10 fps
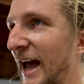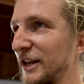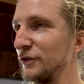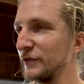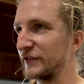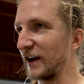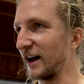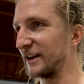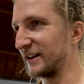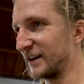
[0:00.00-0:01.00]
and you
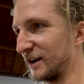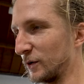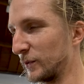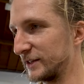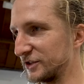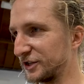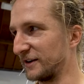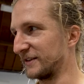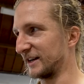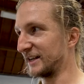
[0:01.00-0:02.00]
started with the
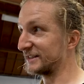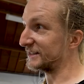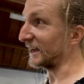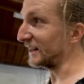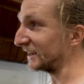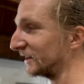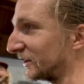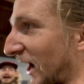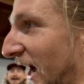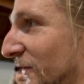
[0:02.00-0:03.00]
shove it. In skating,
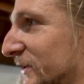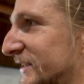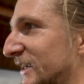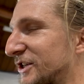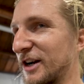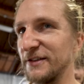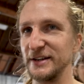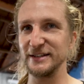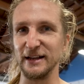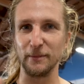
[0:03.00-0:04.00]
I would say shove it
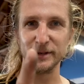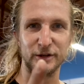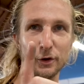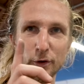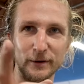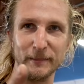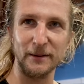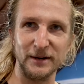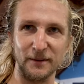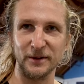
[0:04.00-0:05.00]
is number two,
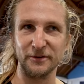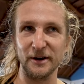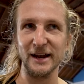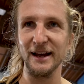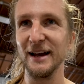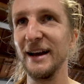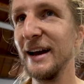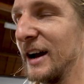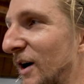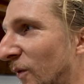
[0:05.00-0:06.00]
maybe number three. Number
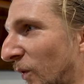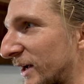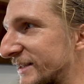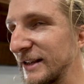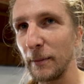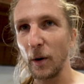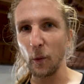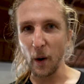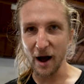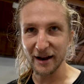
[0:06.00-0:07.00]
five, Rick. What's number
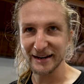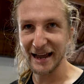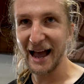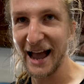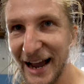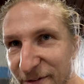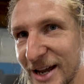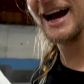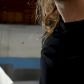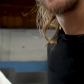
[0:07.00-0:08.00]
one, gang?
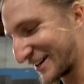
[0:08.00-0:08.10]
We gotta